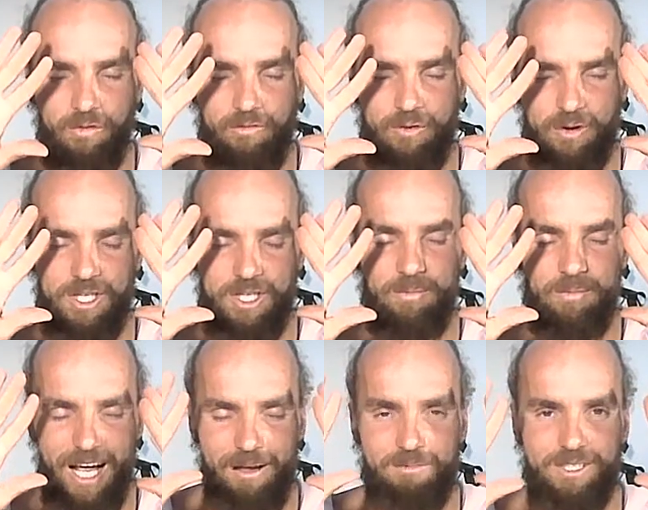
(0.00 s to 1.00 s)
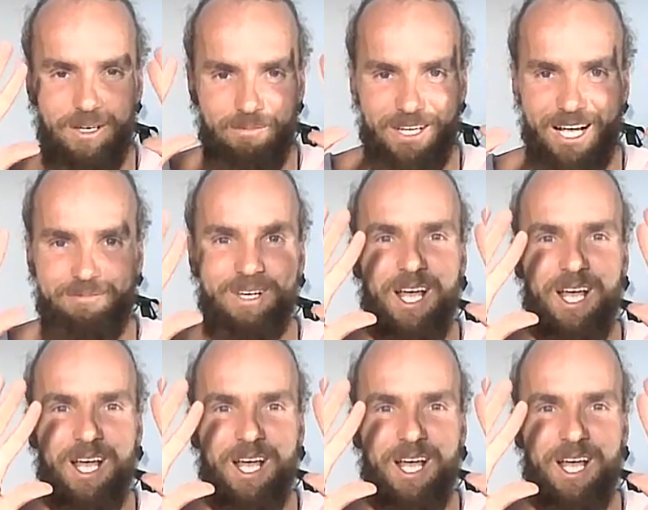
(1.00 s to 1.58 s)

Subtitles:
for some time, sometimes